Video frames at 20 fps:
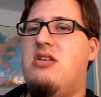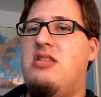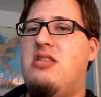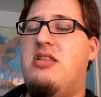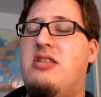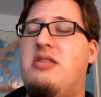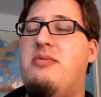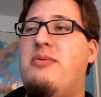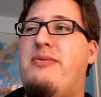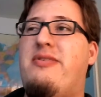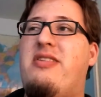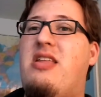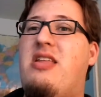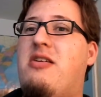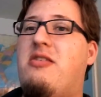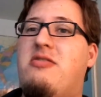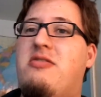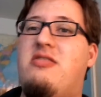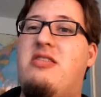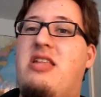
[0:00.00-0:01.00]

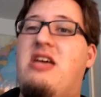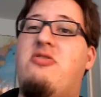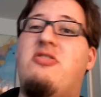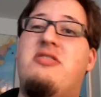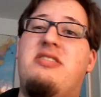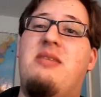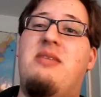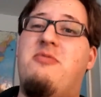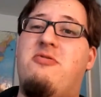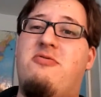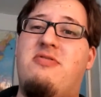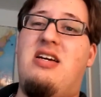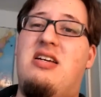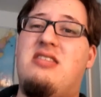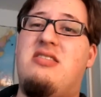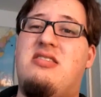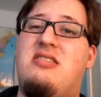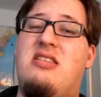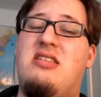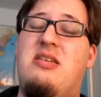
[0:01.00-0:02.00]
now the
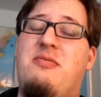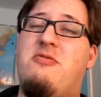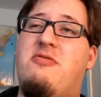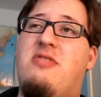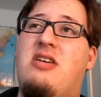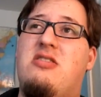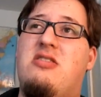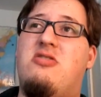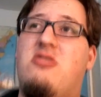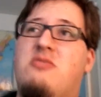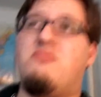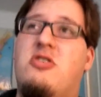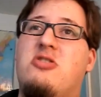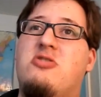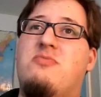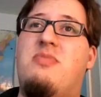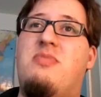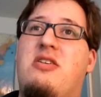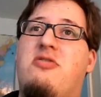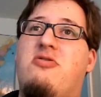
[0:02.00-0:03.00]
Democrats. The Democrats aren't
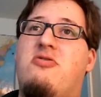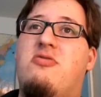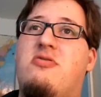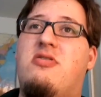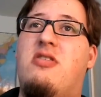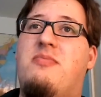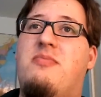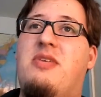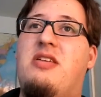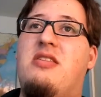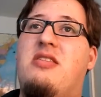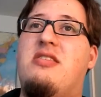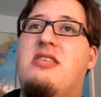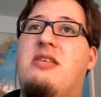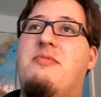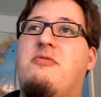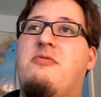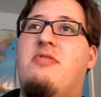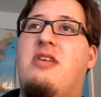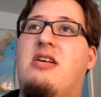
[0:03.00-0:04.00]
much better. I mean, the
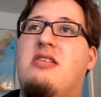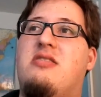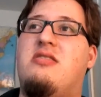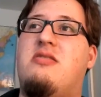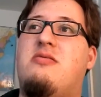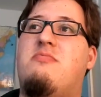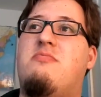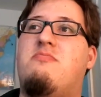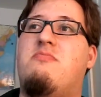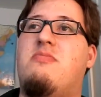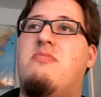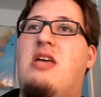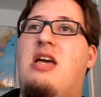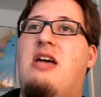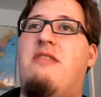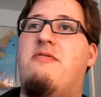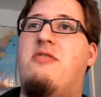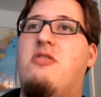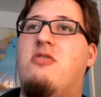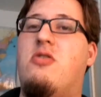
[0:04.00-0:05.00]
Democrats
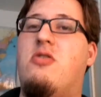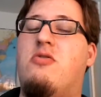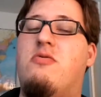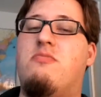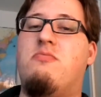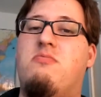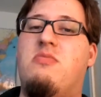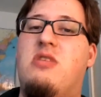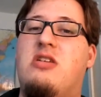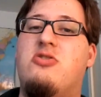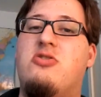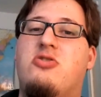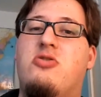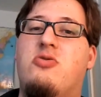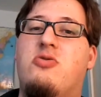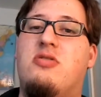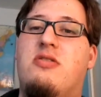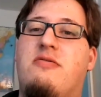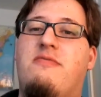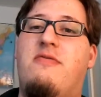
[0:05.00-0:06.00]
have their own
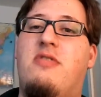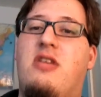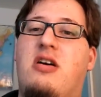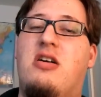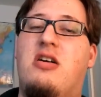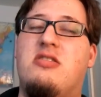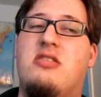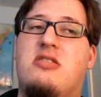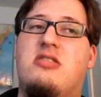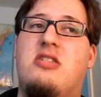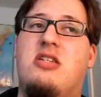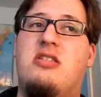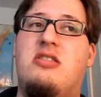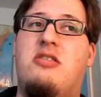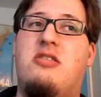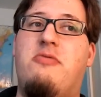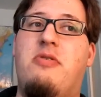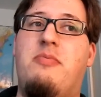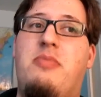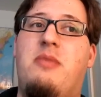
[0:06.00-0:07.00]
issues and flaws. It's just
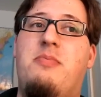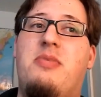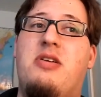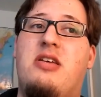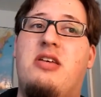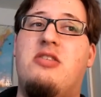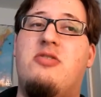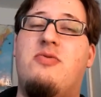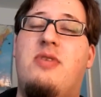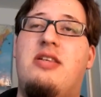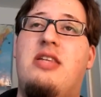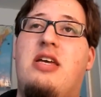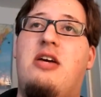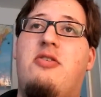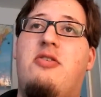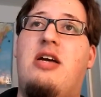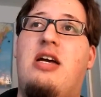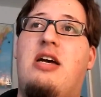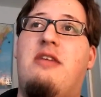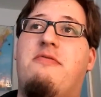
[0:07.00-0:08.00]
the Republicans right now
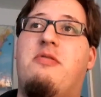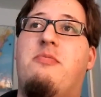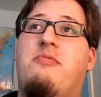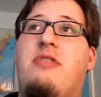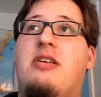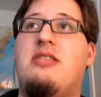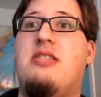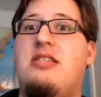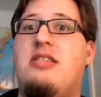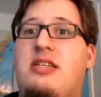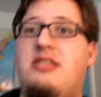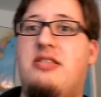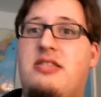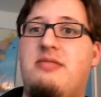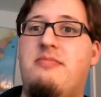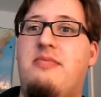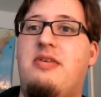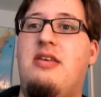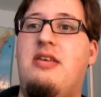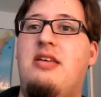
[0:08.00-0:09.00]
have the president,
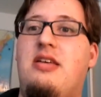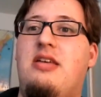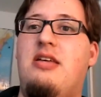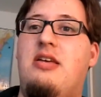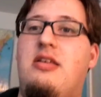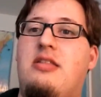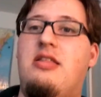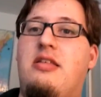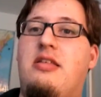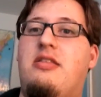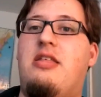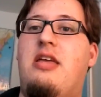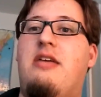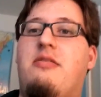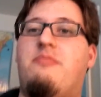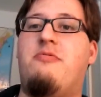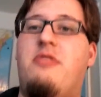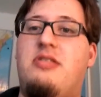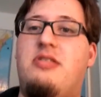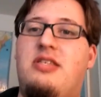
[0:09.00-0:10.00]
uh, they have the
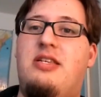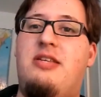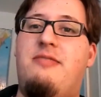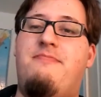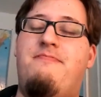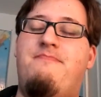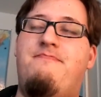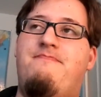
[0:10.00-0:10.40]
president,